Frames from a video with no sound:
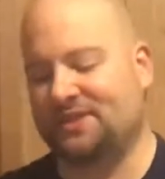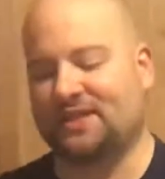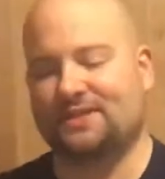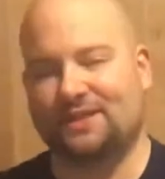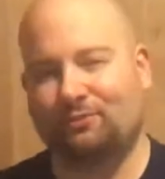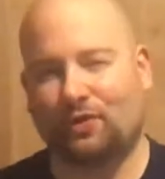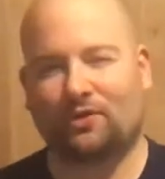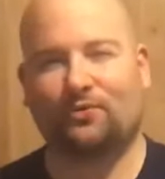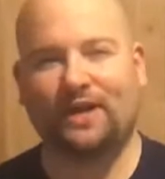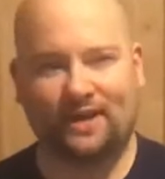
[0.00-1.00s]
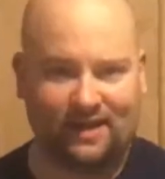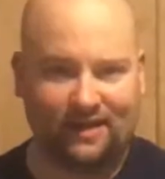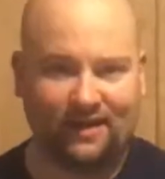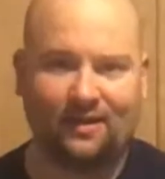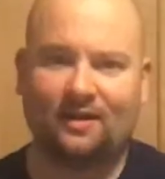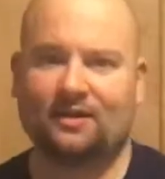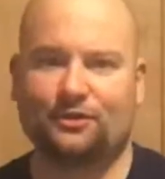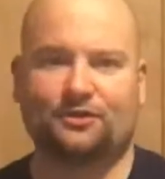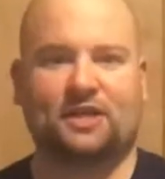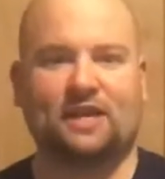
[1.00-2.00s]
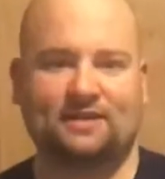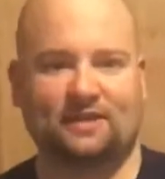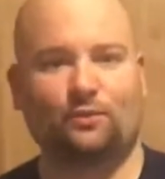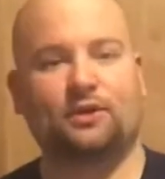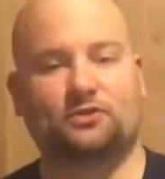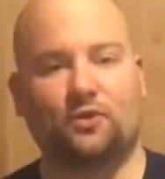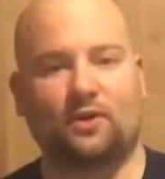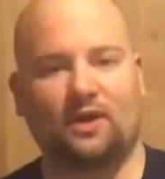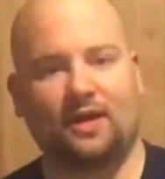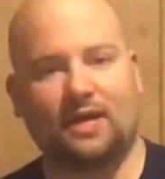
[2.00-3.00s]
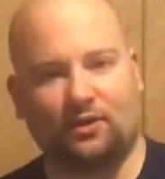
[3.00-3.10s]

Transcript: and some you want to read ahead just to kind of see what's going on,